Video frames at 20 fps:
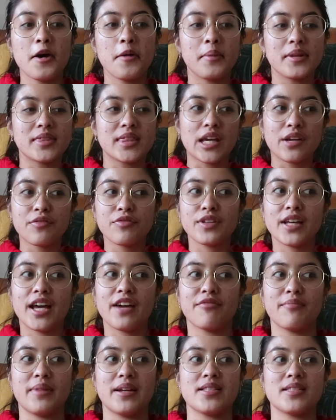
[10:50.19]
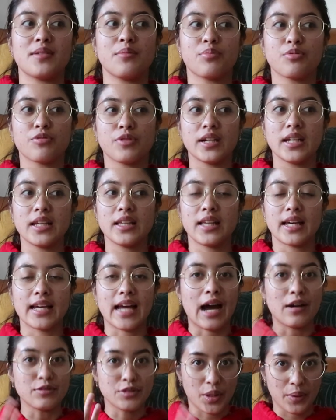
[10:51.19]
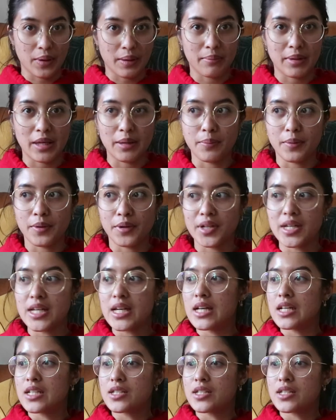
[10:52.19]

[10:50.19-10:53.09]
but thankfully I've met some pretty, like, outgoing people.